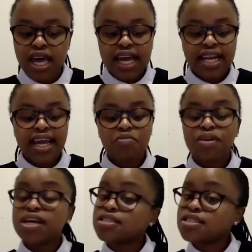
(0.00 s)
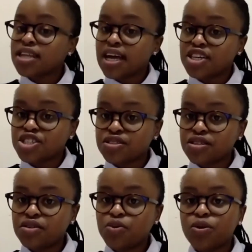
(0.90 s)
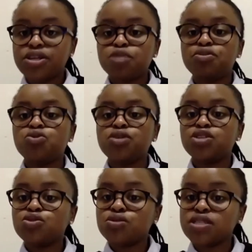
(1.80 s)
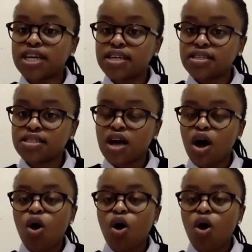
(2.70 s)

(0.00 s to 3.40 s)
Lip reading: It can be international, where it's between two states,